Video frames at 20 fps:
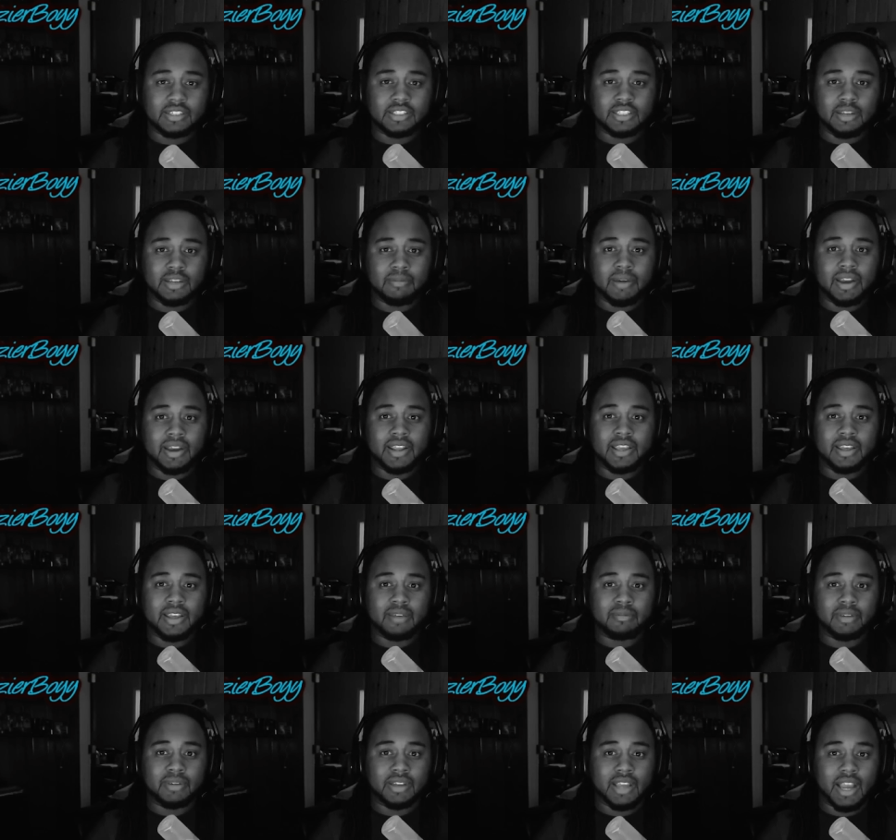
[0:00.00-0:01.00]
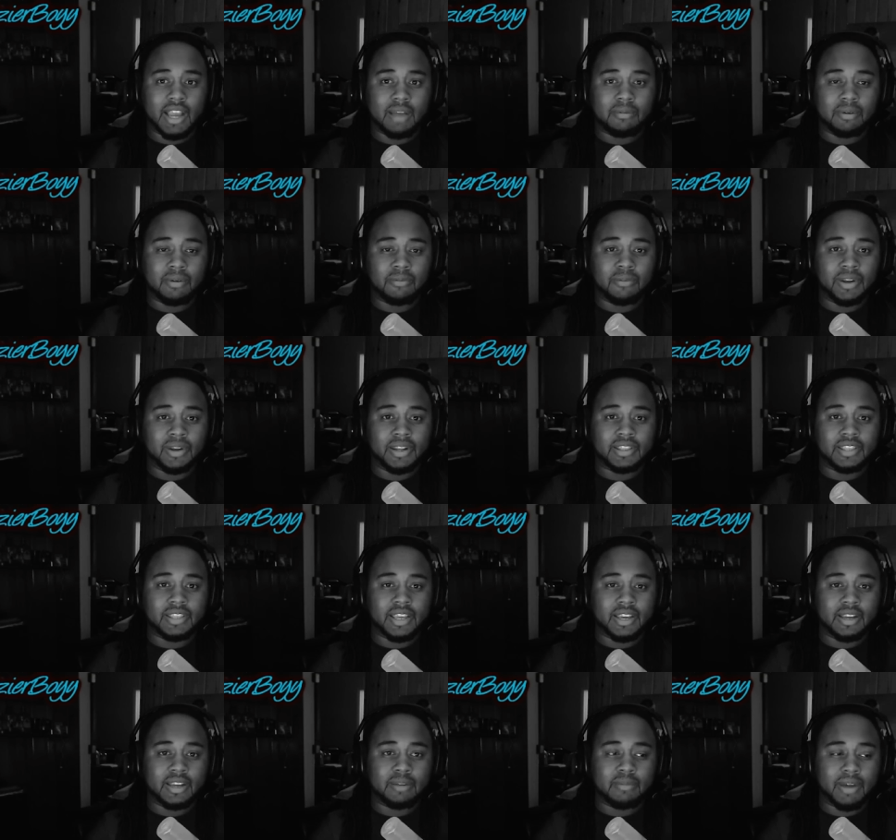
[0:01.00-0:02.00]
Somebody help me. I'm, I'm really
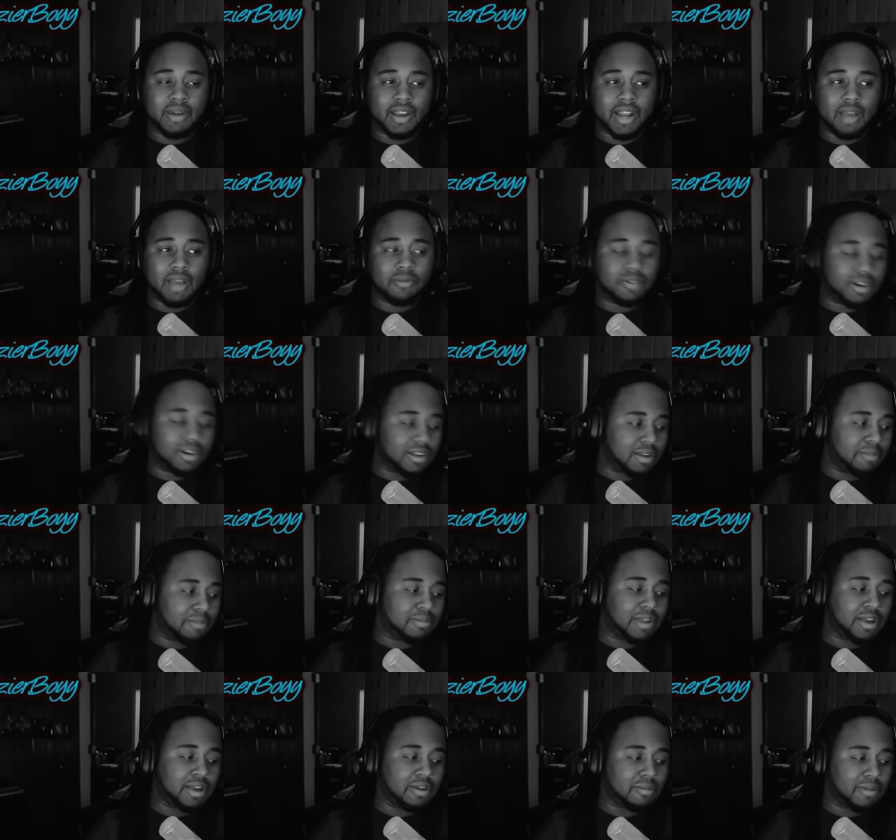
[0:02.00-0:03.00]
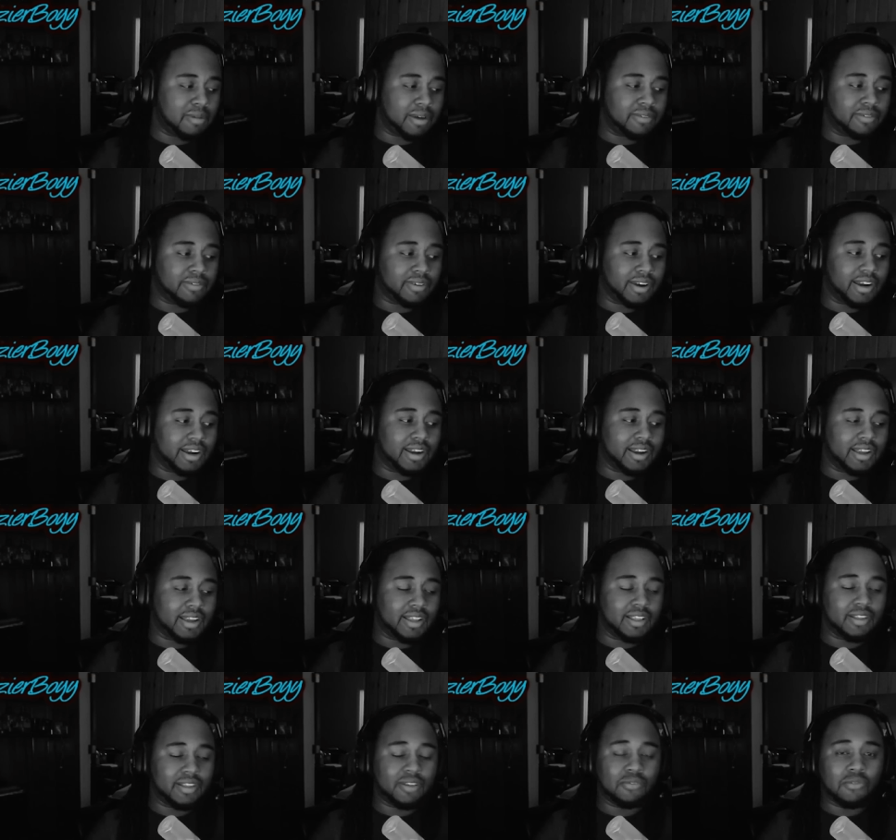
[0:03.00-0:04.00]
thinking about it. I want to go play with my friend
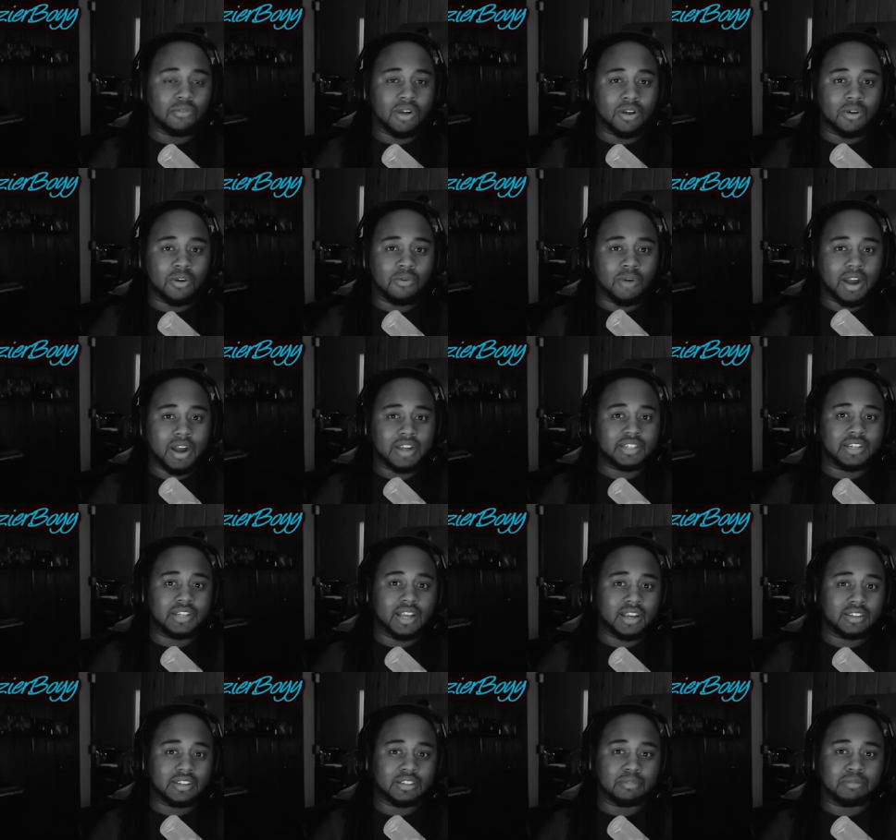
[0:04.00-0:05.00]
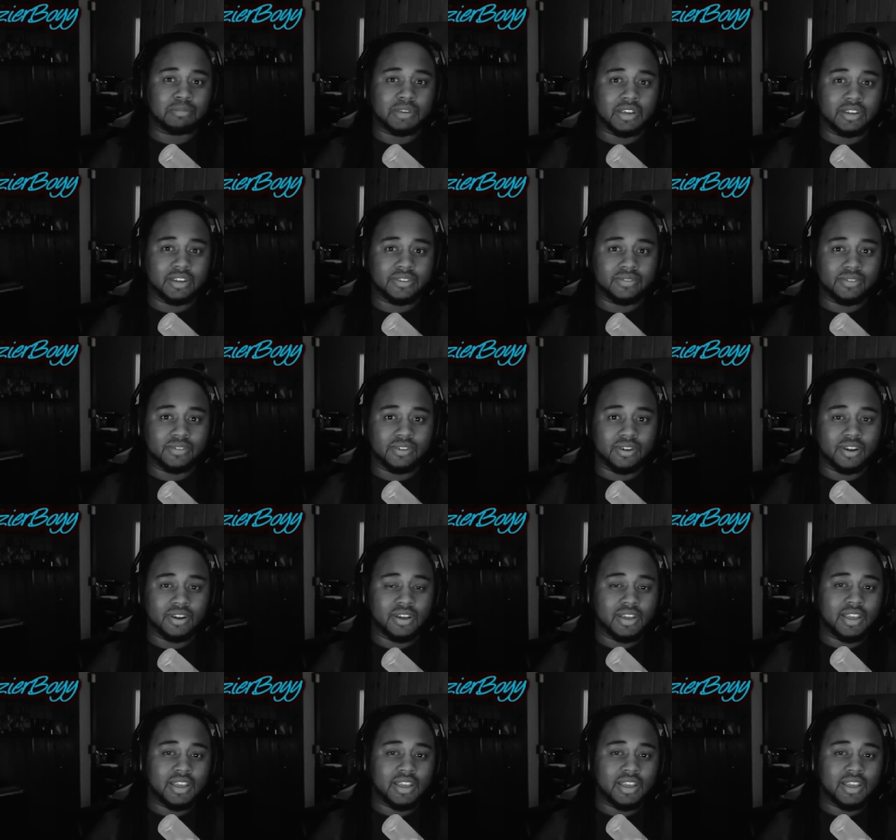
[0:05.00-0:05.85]
on Watch Dogs on PS4.